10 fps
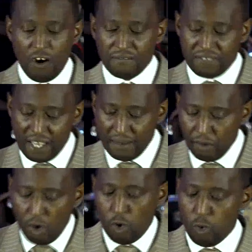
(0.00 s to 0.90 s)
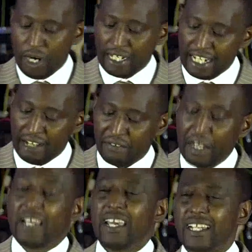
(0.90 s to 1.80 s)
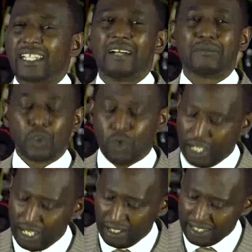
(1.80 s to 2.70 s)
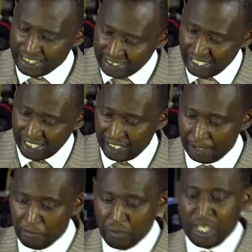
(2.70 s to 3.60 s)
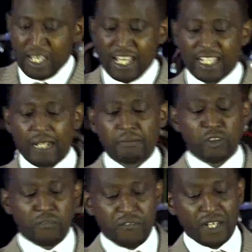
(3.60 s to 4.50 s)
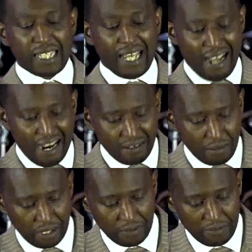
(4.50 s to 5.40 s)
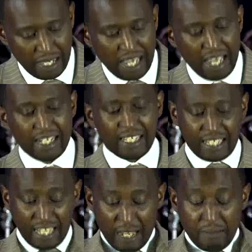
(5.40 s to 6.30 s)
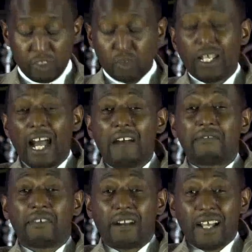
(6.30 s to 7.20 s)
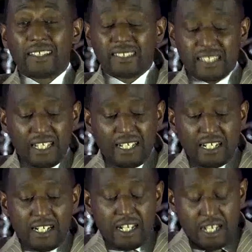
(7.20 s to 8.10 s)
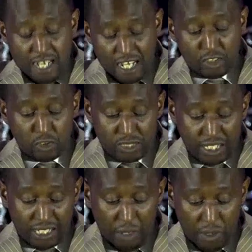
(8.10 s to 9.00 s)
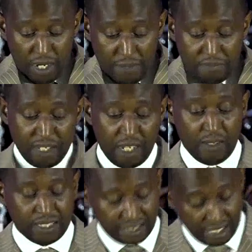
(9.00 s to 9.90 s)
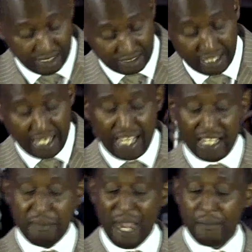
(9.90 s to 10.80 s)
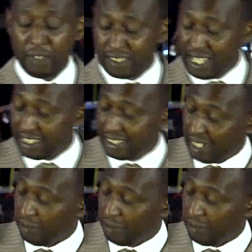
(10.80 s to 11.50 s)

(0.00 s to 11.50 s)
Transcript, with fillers: of them who are deaf. He came to heal the sick. He came to feed the hungry. And he came to die for us and to take away our sins. And the Bible says